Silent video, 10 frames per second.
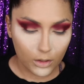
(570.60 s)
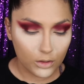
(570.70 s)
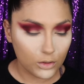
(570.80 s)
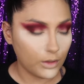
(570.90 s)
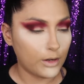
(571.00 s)

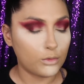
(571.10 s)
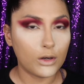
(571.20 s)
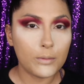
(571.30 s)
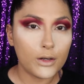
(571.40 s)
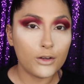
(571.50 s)
So that is what
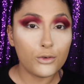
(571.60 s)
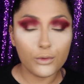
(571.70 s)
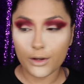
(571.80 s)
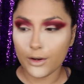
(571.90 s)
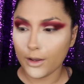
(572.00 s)
I'm gonna do
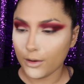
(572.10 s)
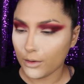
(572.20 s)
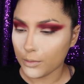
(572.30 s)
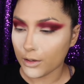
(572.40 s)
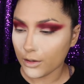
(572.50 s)
right now.
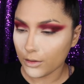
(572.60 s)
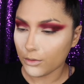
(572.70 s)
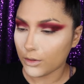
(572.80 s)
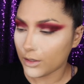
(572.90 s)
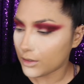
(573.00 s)
I'm gonna cut the
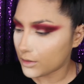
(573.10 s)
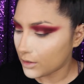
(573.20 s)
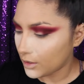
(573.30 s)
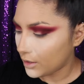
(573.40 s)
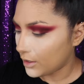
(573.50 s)
crease,
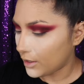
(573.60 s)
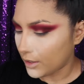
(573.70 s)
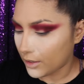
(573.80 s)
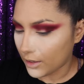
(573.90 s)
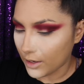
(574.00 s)

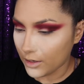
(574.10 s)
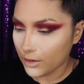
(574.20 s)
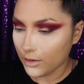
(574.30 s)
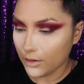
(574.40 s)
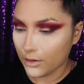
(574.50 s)
and I
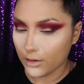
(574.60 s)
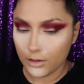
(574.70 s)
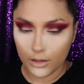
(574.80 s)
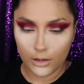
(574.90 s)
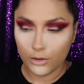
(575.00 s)
need
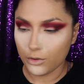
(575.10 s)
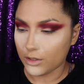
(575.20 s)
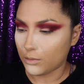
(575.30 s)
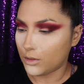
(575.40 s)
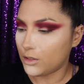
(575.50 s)
cutting
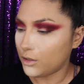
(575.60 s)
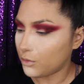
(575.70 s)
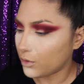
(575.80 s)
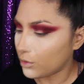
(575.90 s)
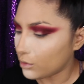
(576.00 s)
crease
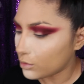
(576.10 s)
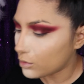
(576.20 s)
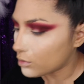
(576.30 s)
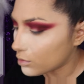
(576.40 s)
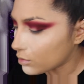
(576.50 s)

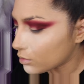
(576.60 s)
materials.